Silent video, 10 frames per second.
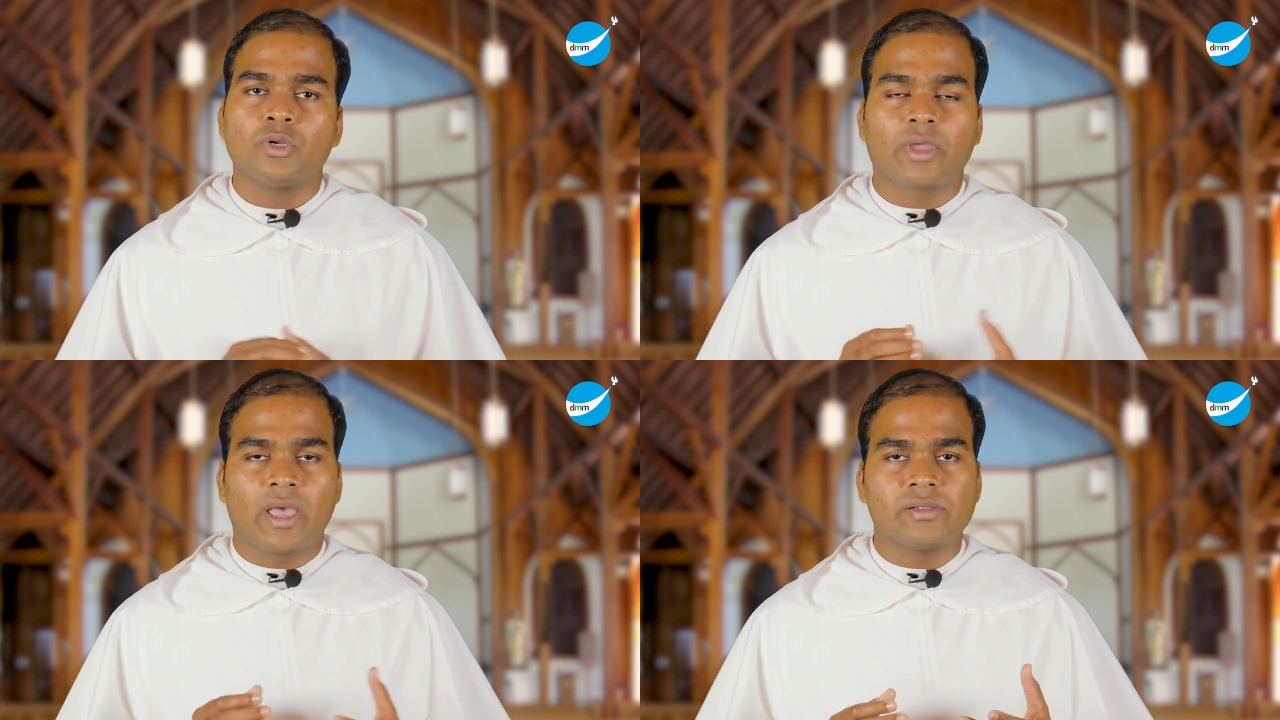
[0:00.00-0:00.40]

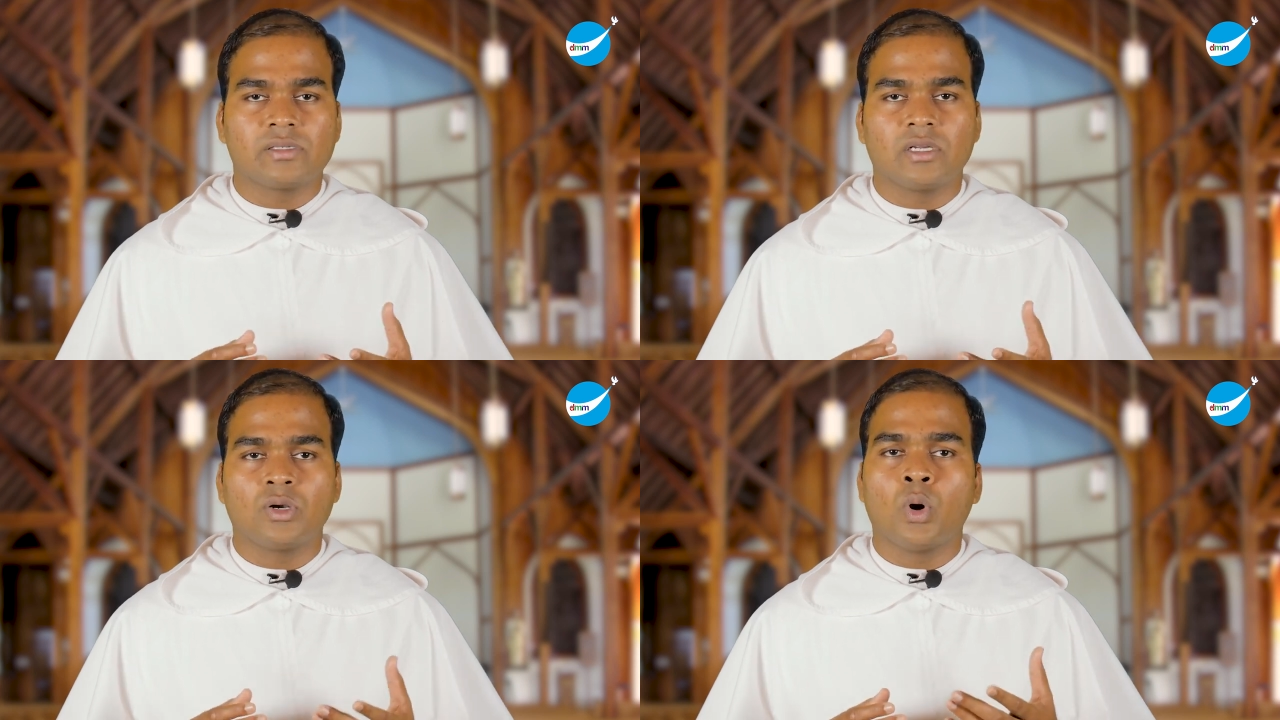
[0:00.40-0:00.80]
to
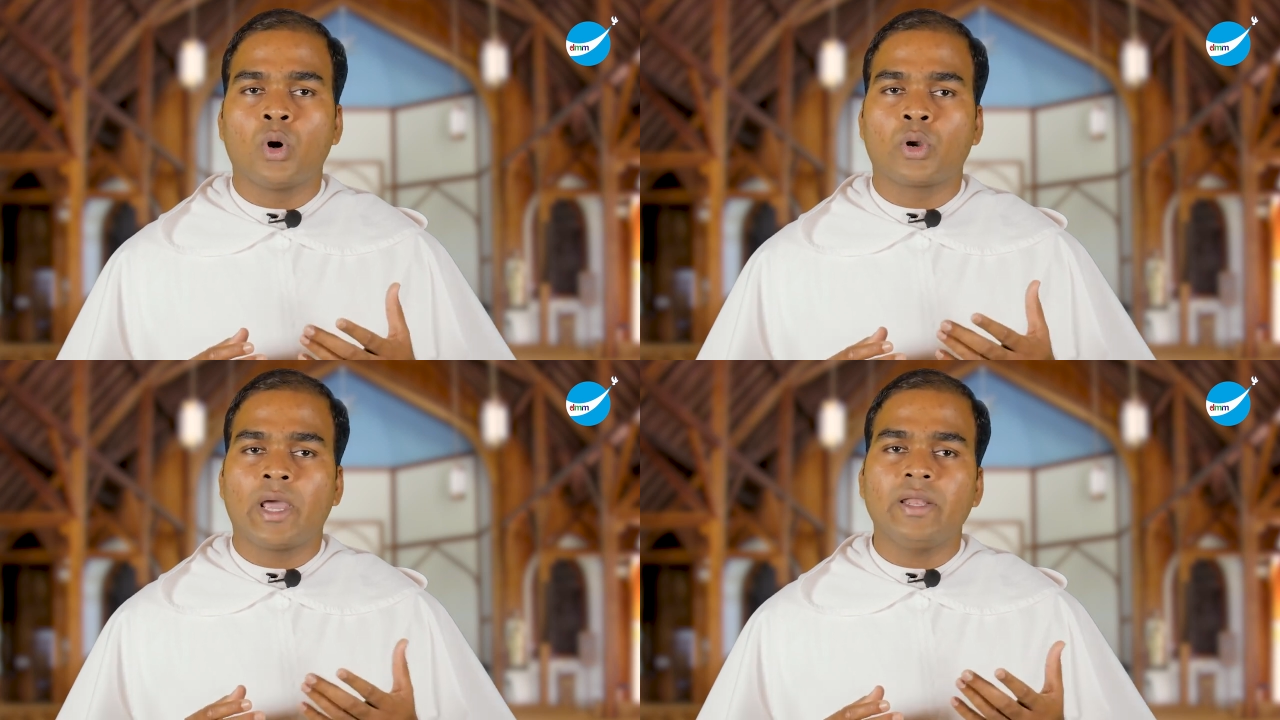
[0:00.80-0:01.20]
cancer
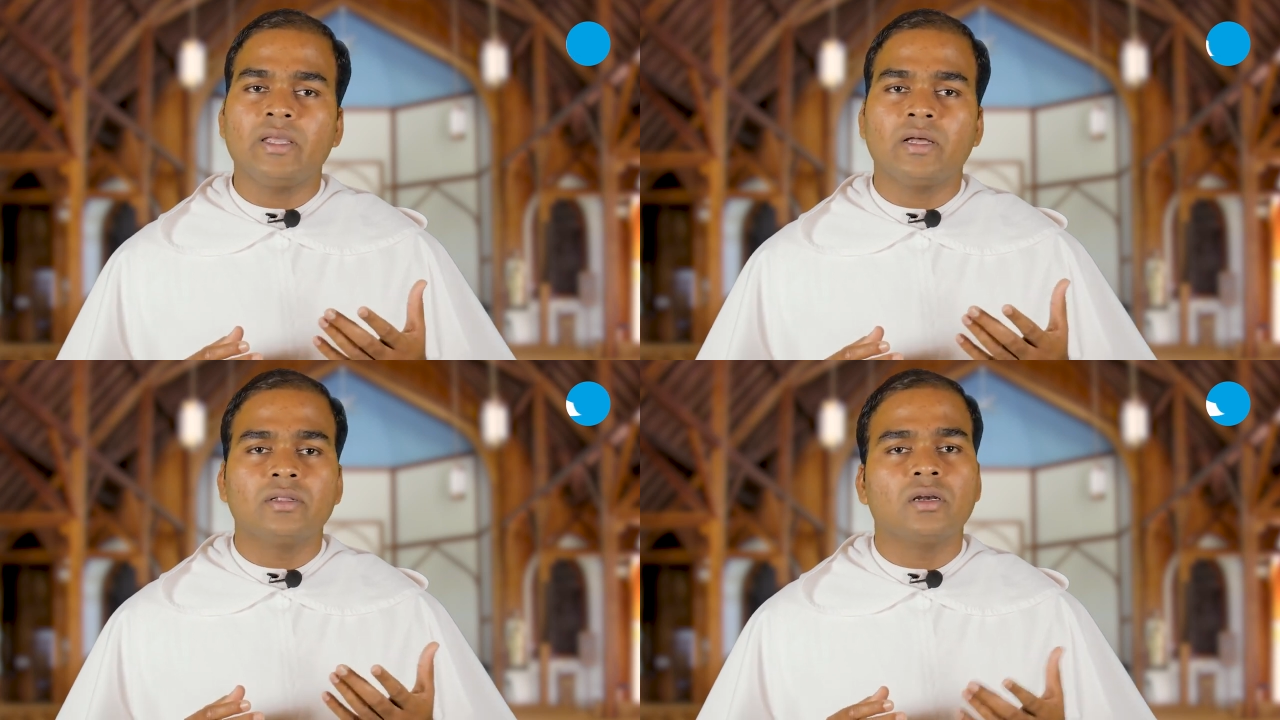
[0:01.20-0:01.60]
or
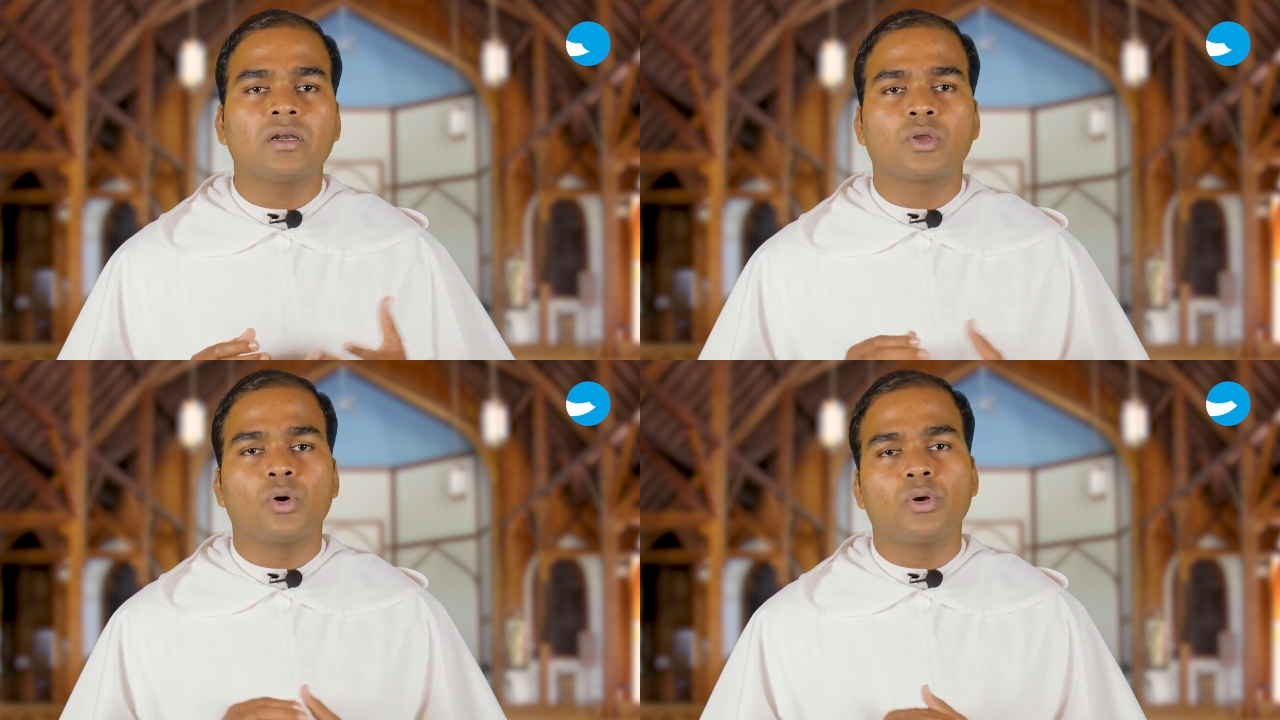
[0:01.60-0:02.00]
any
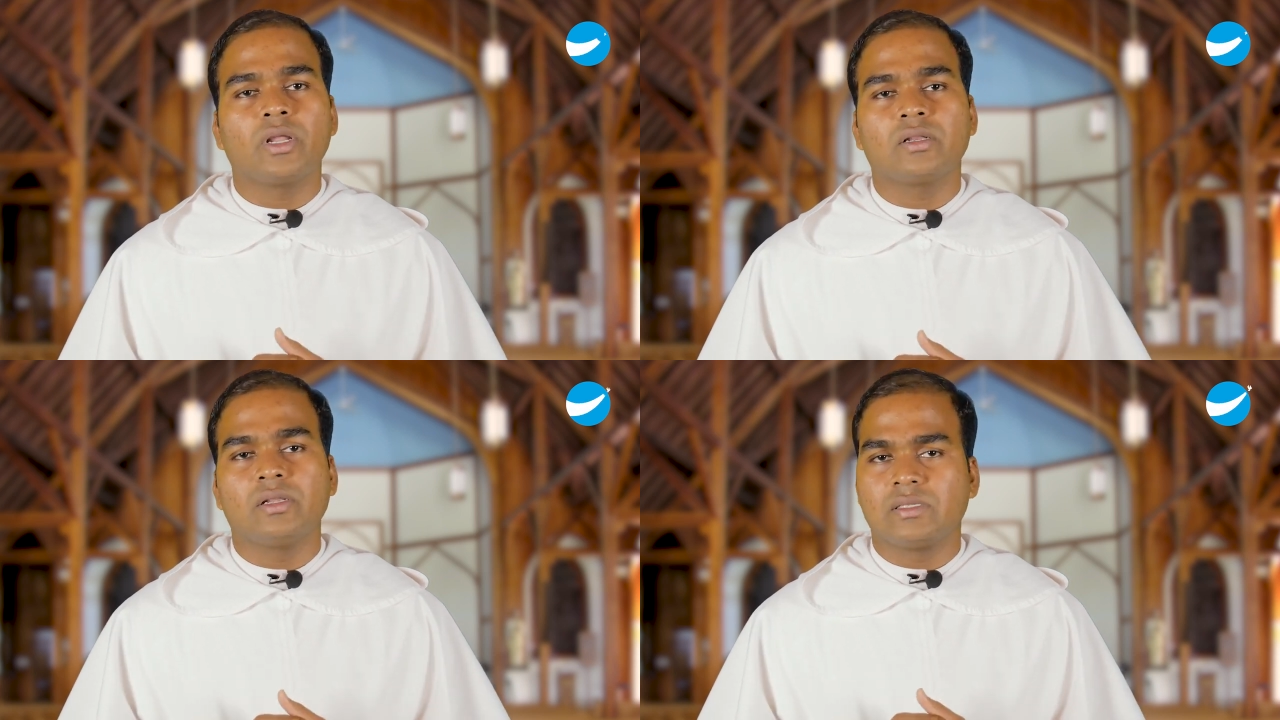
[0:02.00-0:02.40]
other
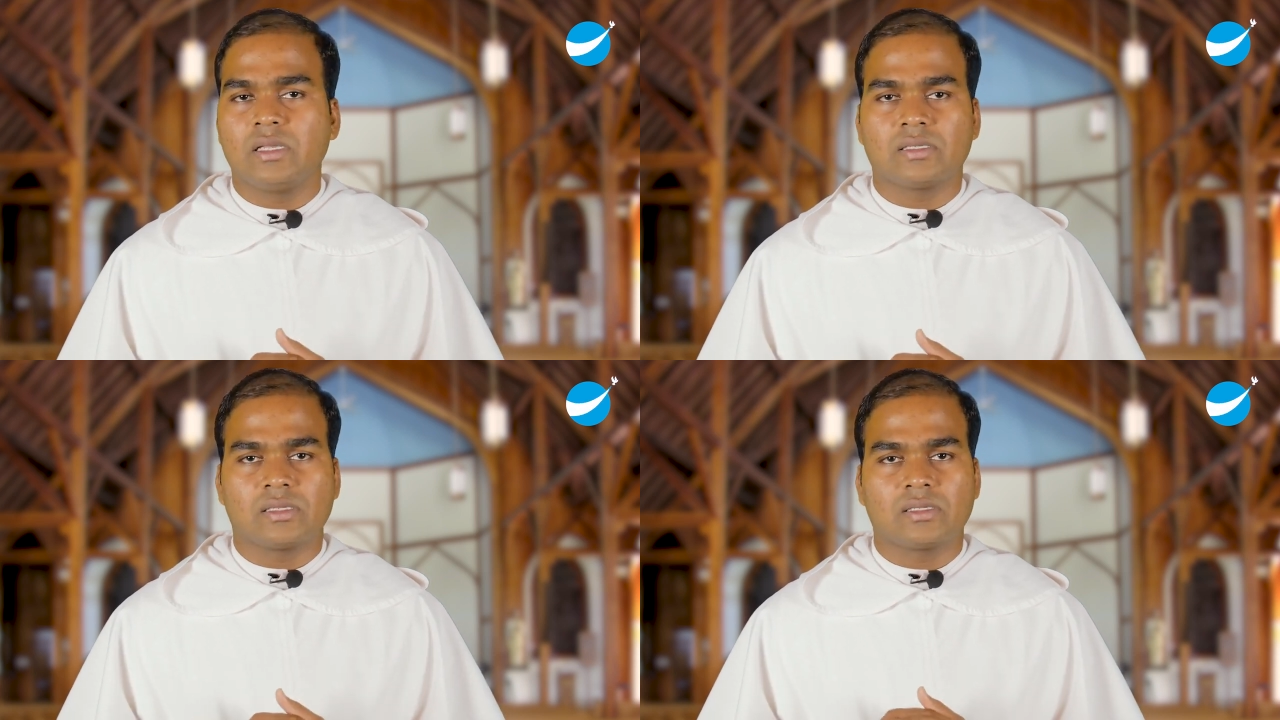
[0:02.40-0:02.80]
chronic
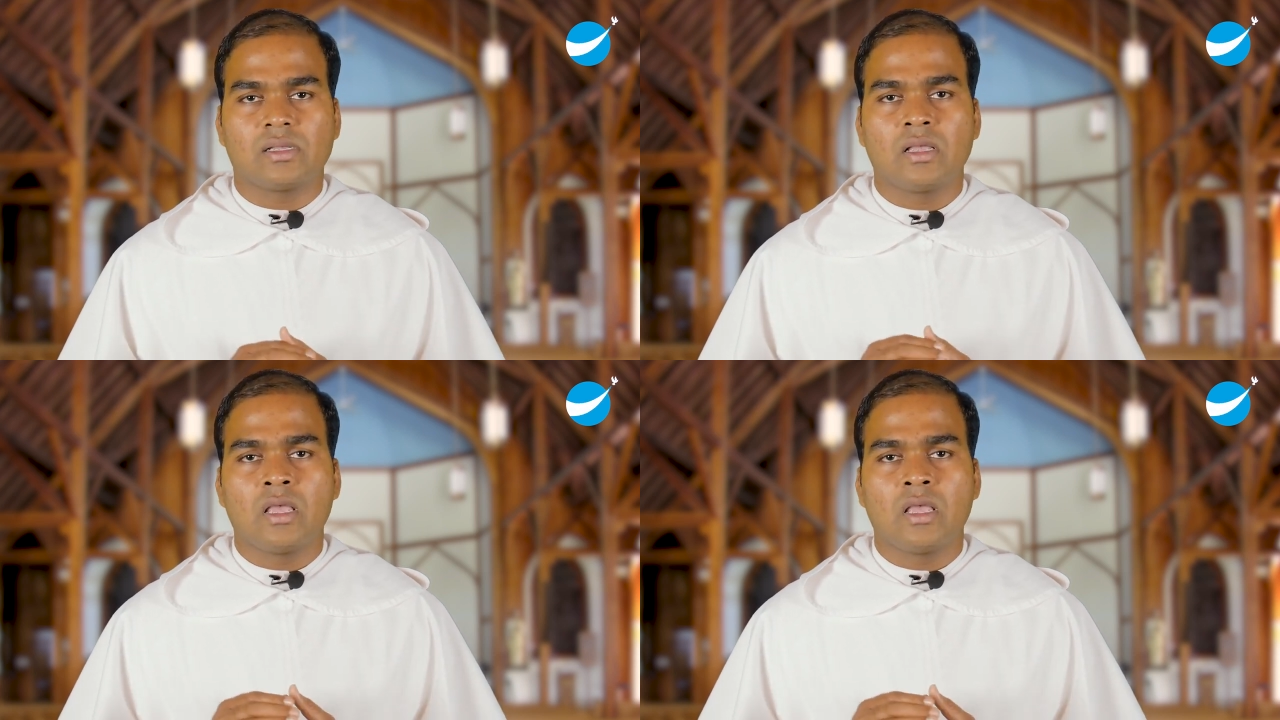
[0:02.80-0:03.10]
diseases.